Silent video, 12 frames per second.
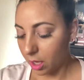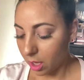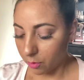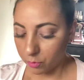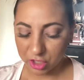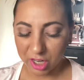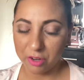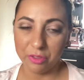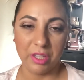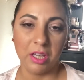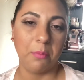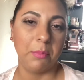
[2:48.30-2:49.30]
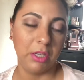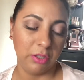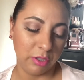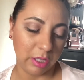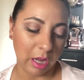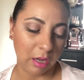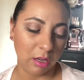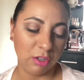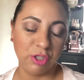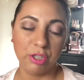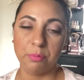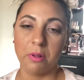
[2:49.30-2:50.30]
which I don't think I'm gonna use that. I'll
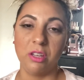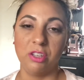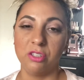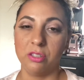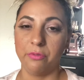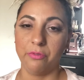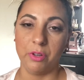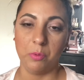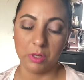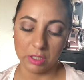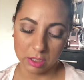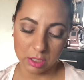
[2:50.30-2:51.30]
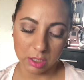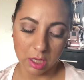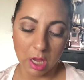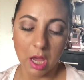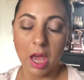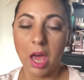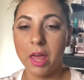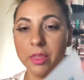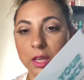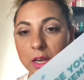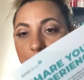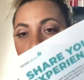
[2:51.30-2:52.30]
just probably use the free ones. And then of